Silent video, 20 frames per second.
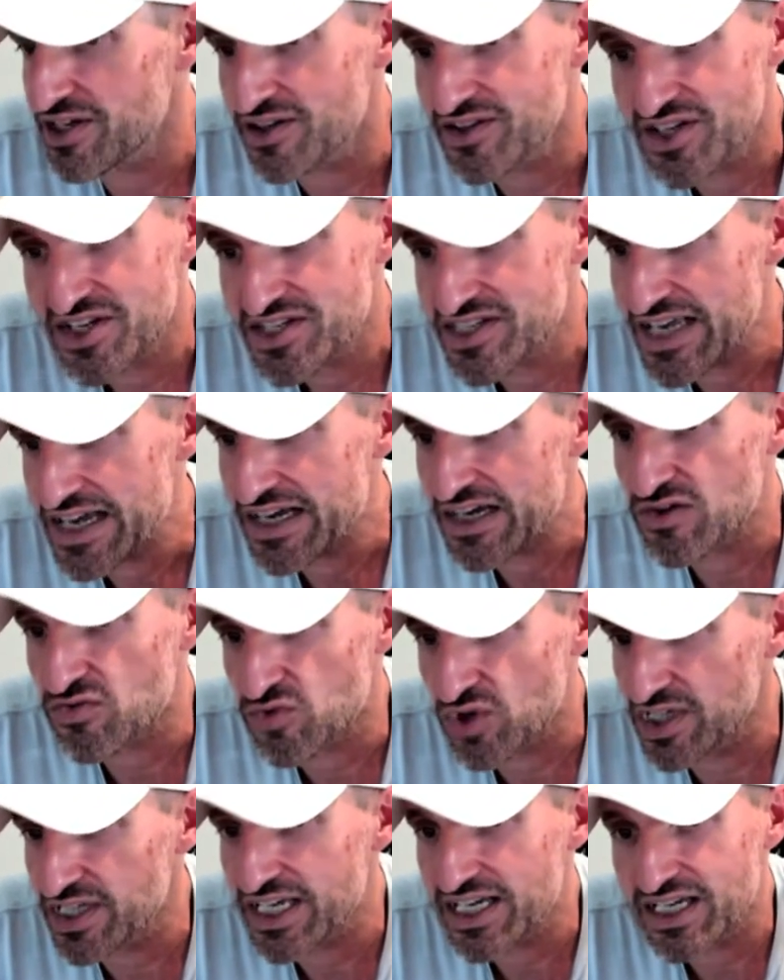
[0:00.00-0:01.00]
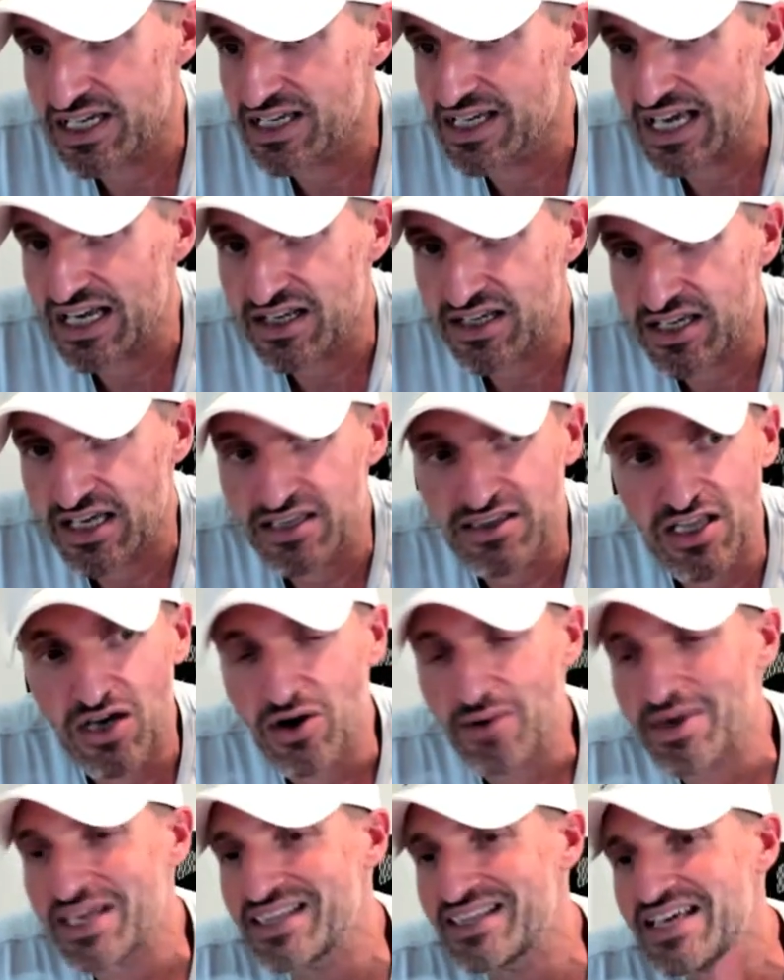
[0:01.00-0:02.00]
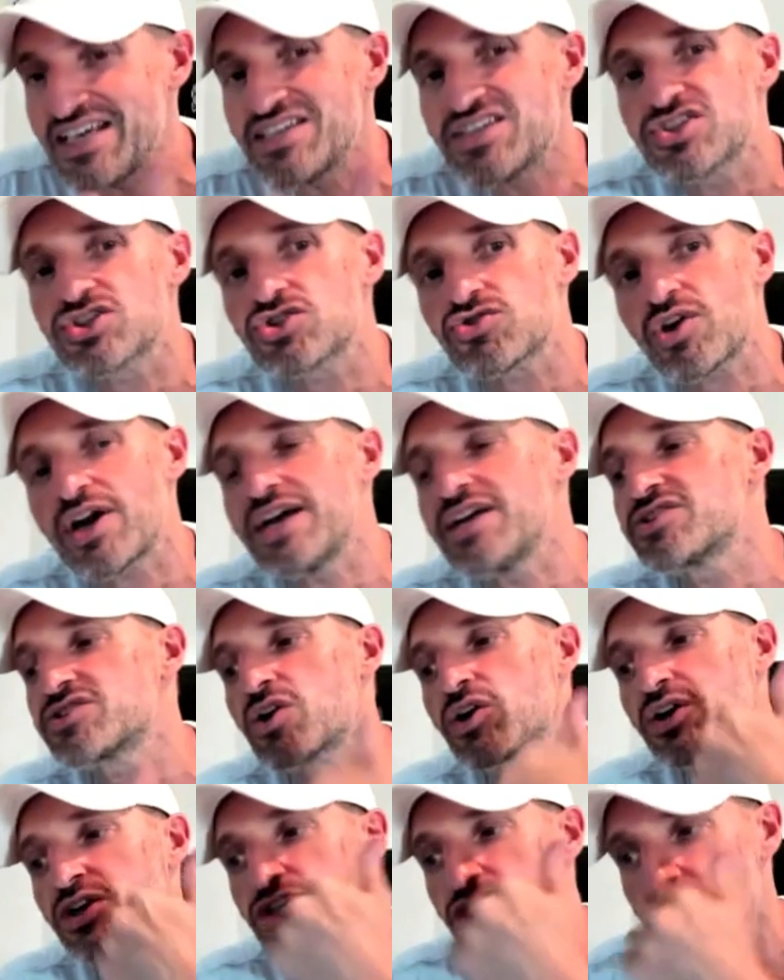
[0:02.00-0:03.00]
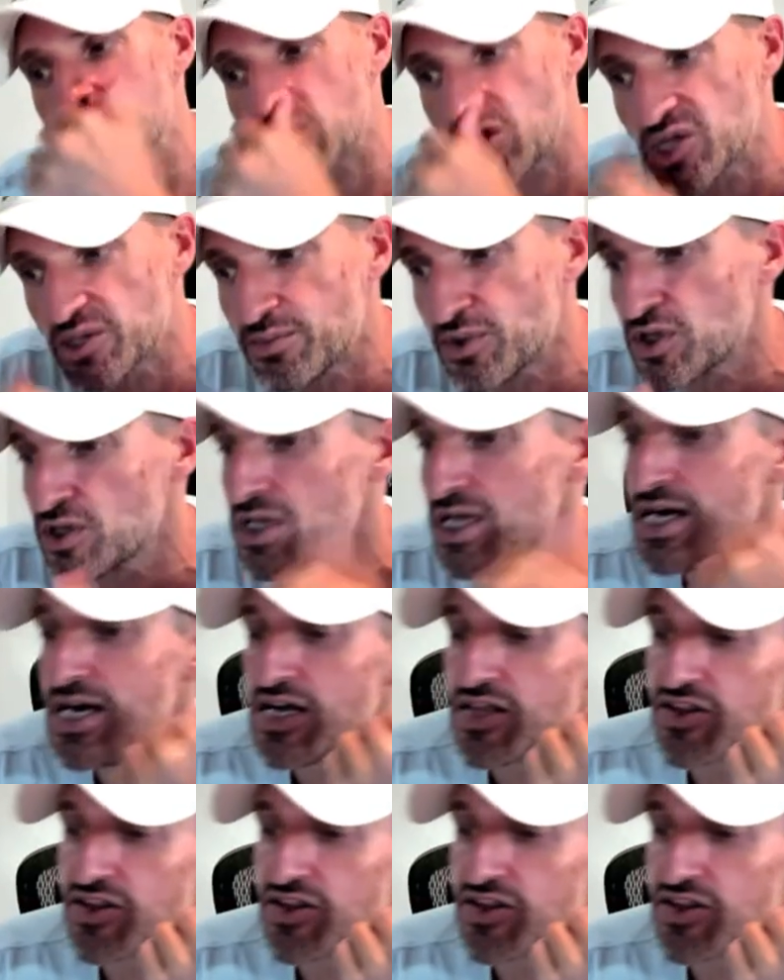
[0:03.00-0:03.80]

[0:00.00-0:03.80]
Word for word: here, this thing could really get get low. I mean, these trades are controllable.